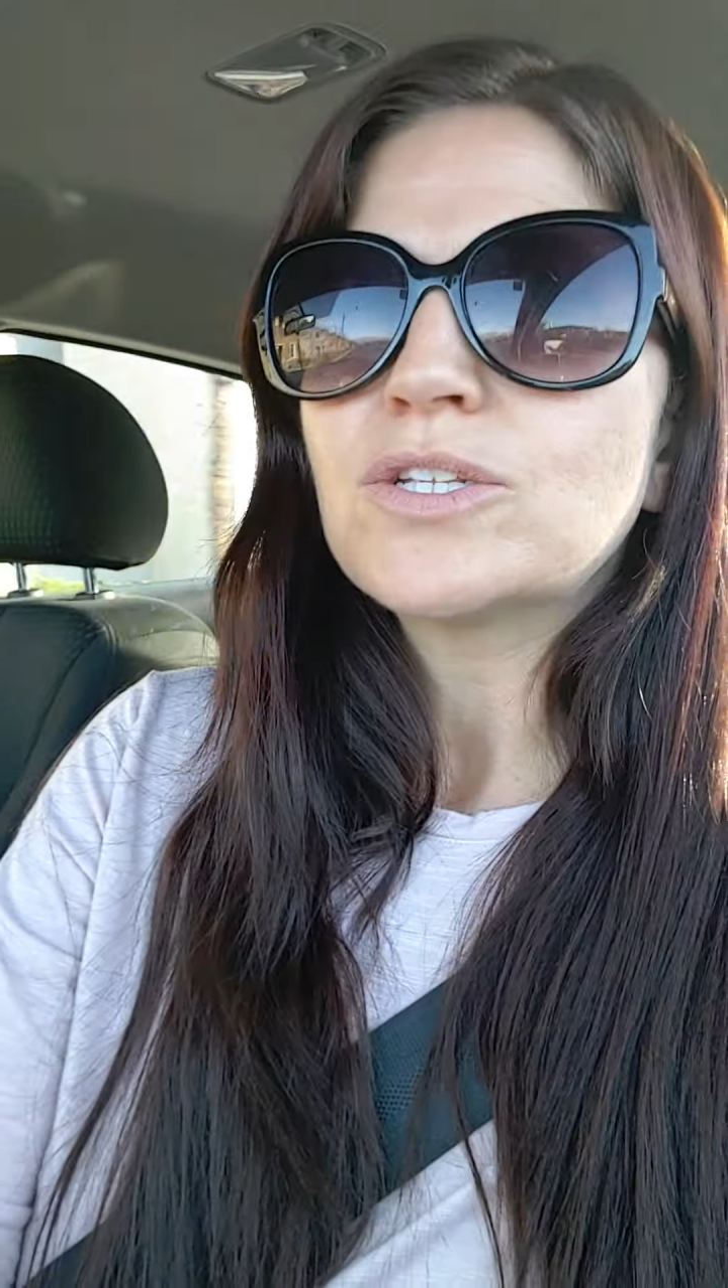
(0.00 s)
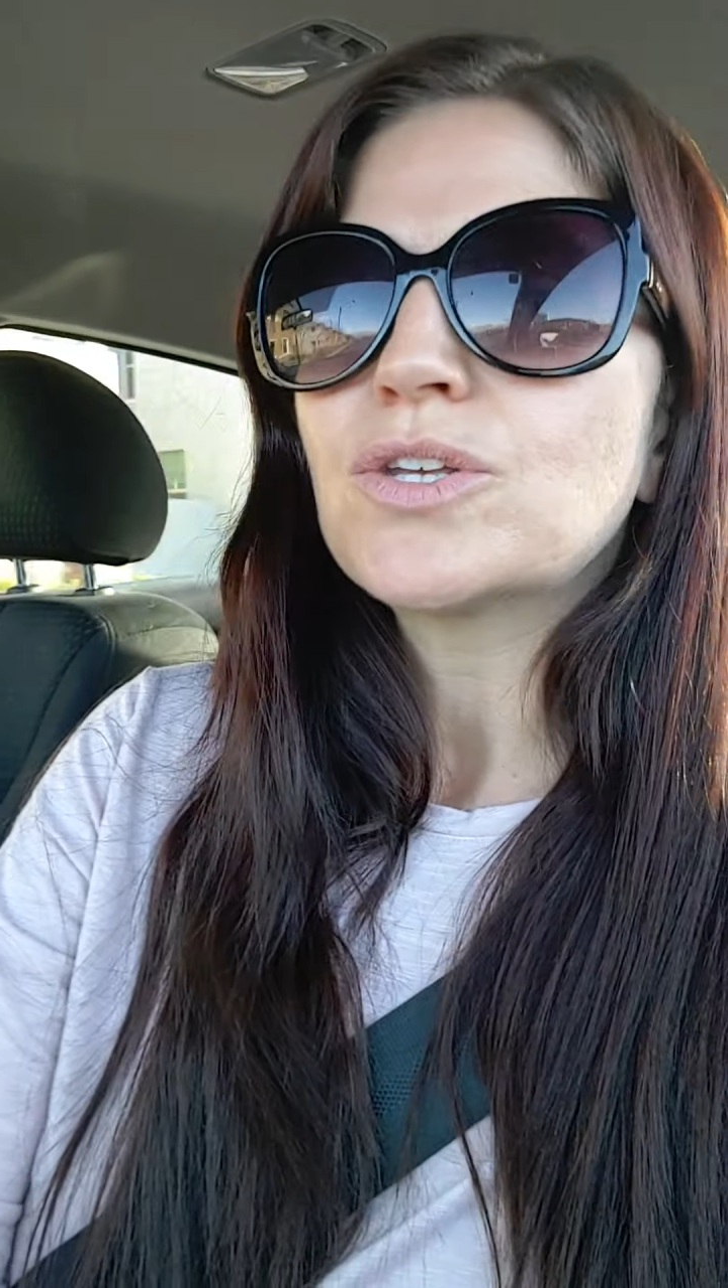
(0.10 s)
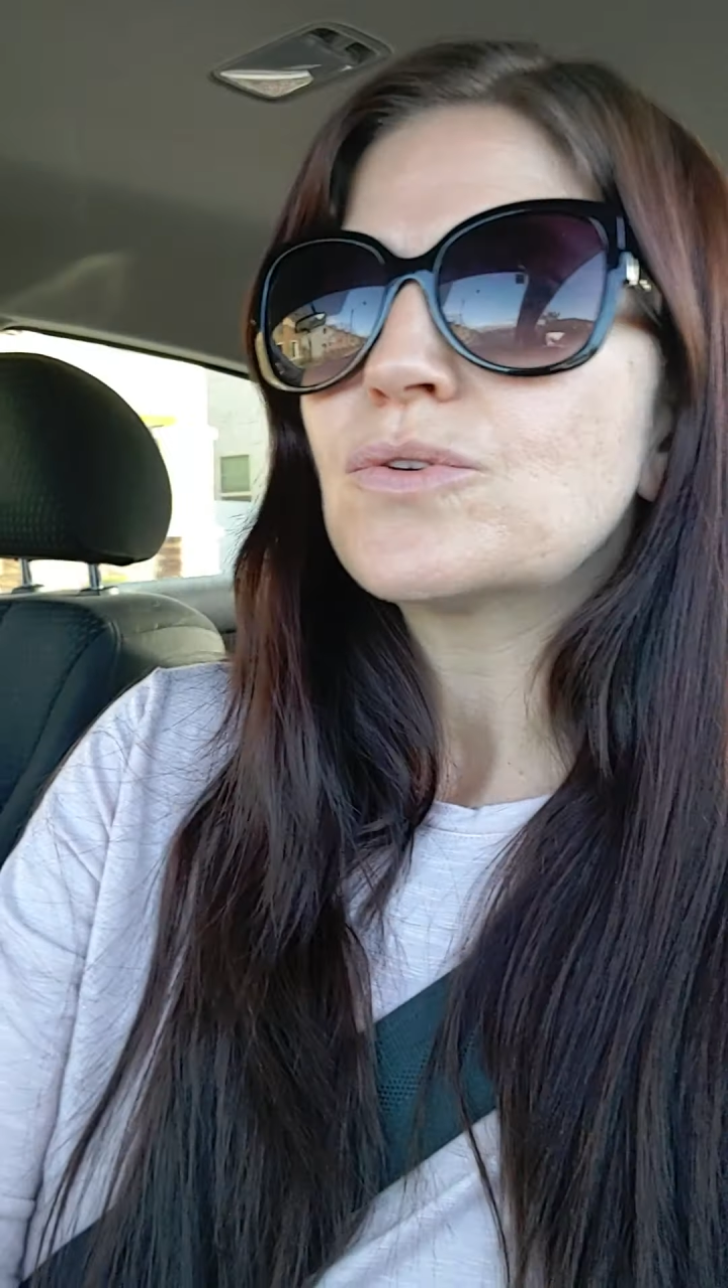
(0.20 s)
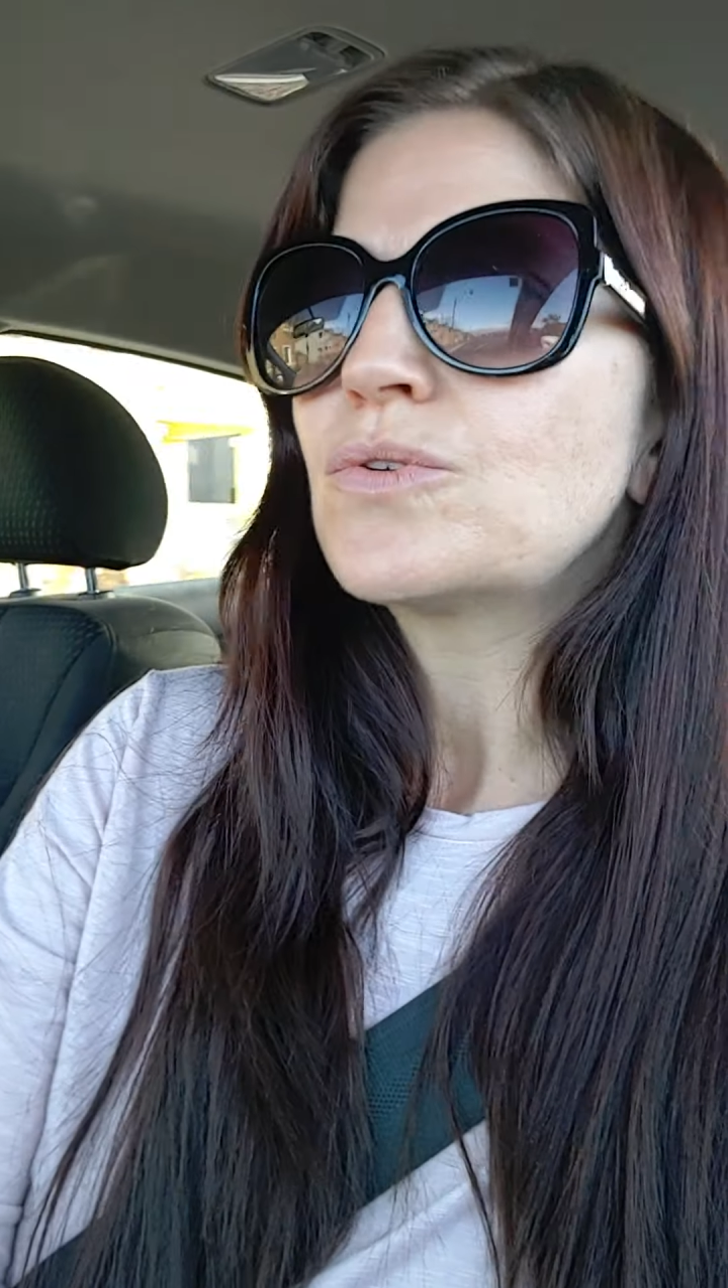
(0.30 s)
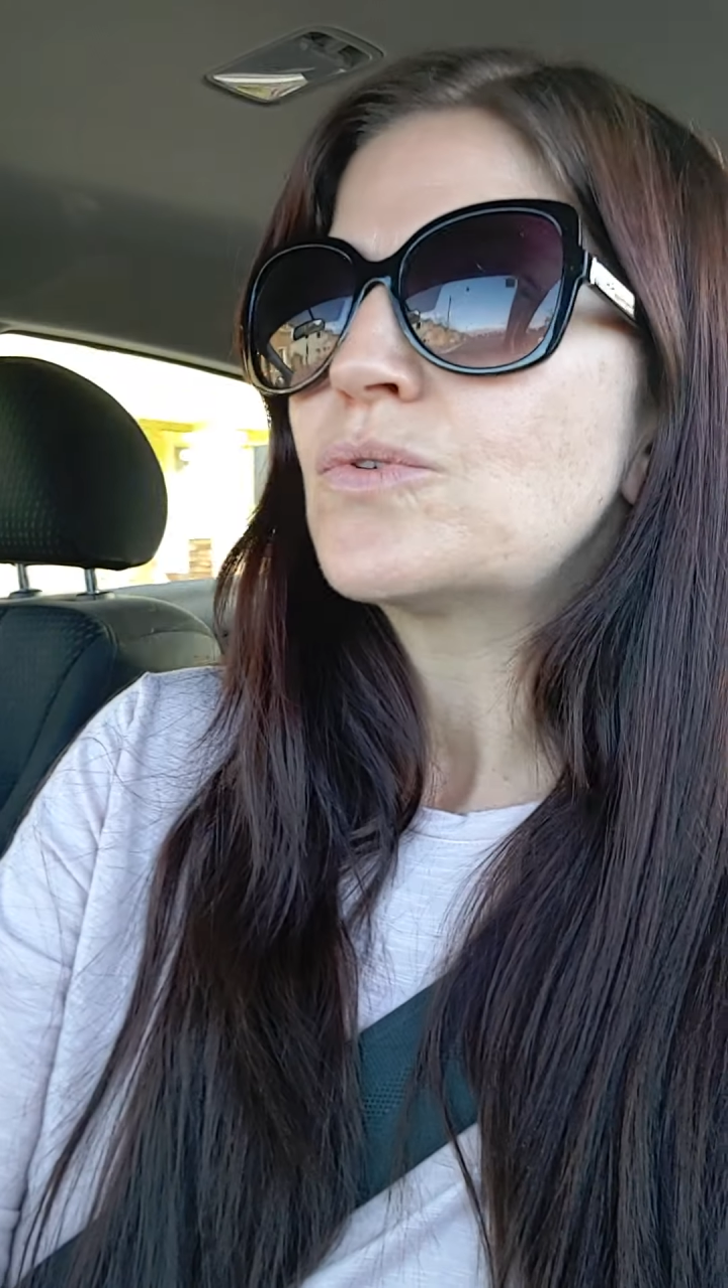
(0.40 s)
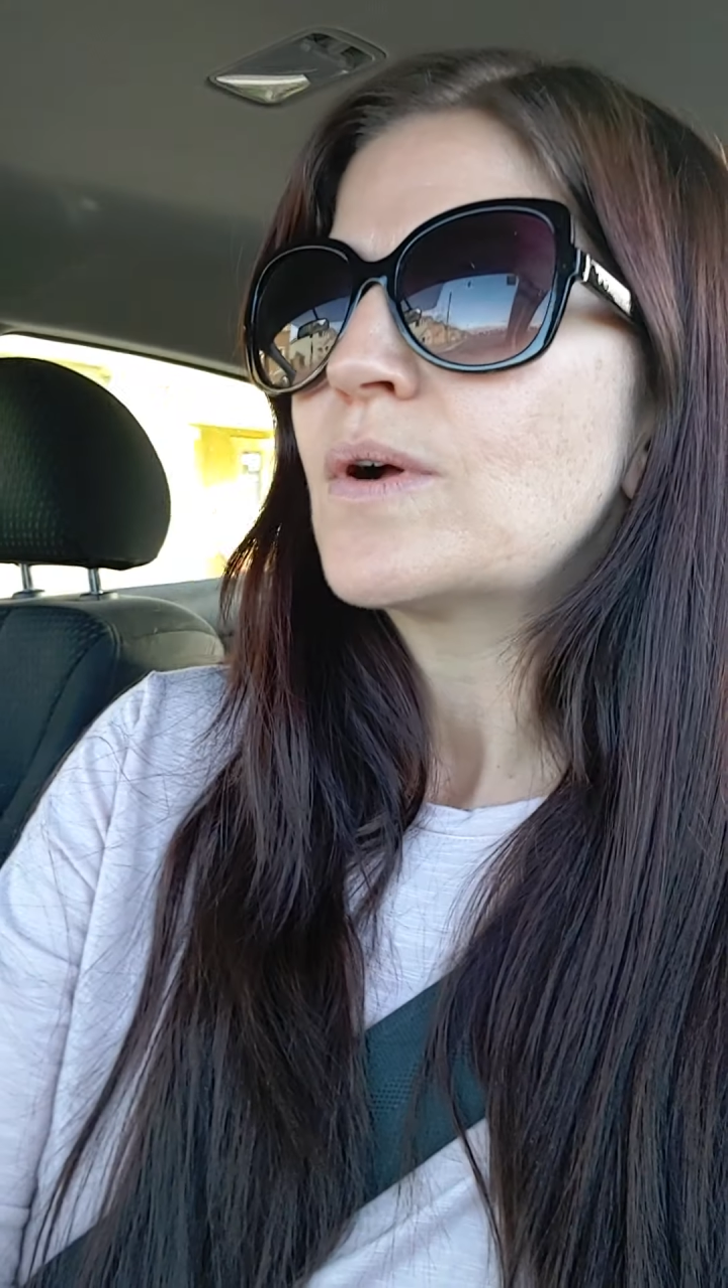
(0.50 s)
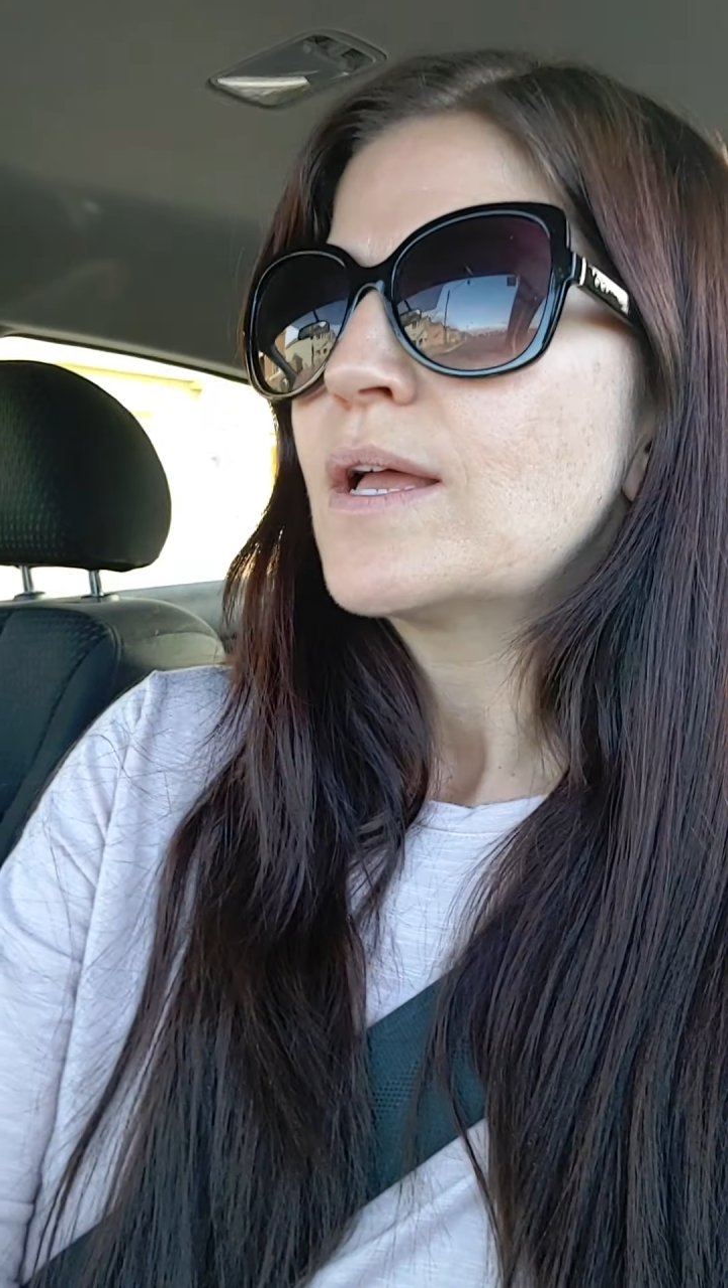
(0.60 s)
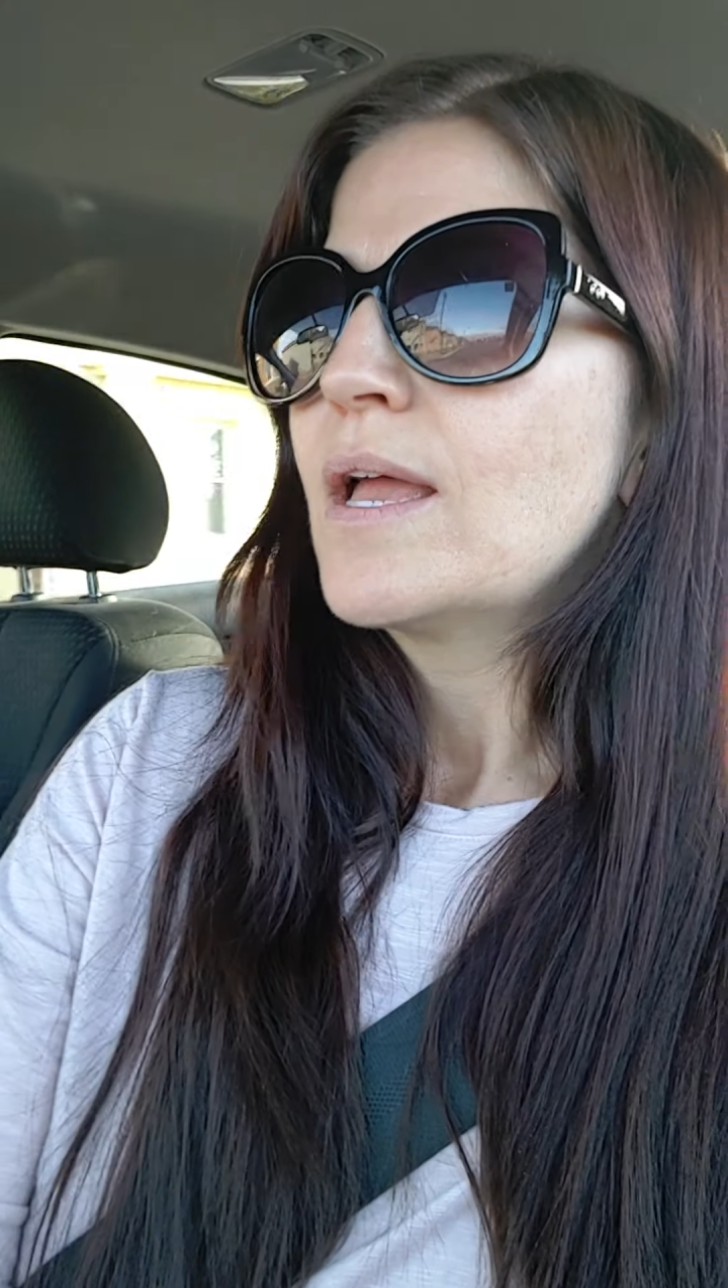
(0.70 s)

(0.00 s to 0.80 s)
to,